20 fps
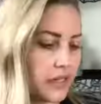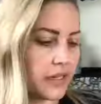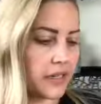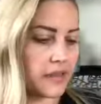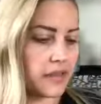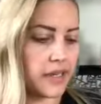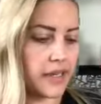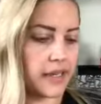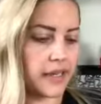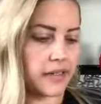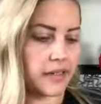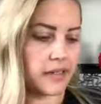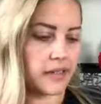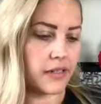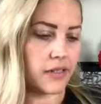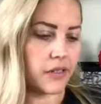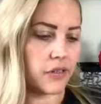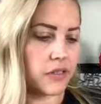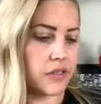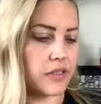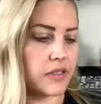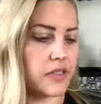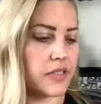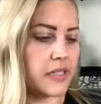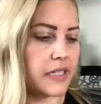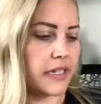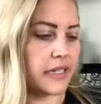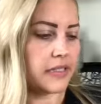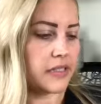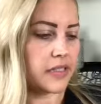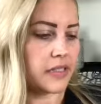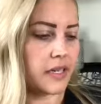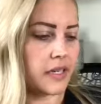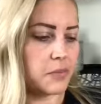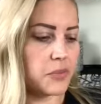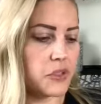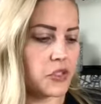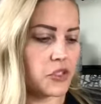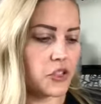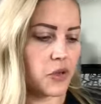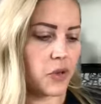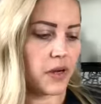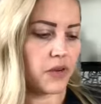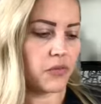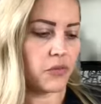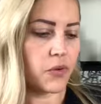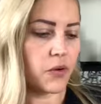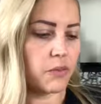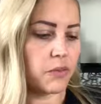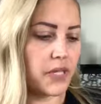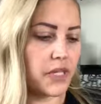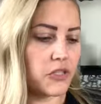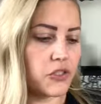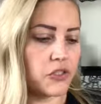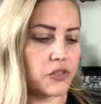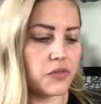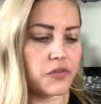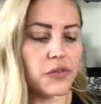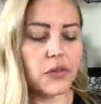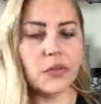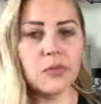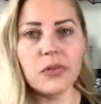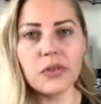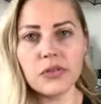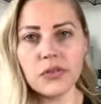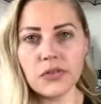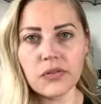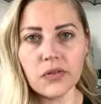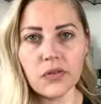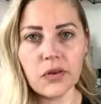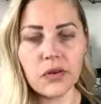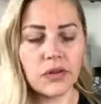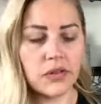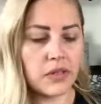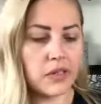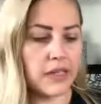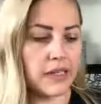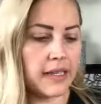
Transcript: And then it goes on to say, it's time to show off what makes you feel beautiful.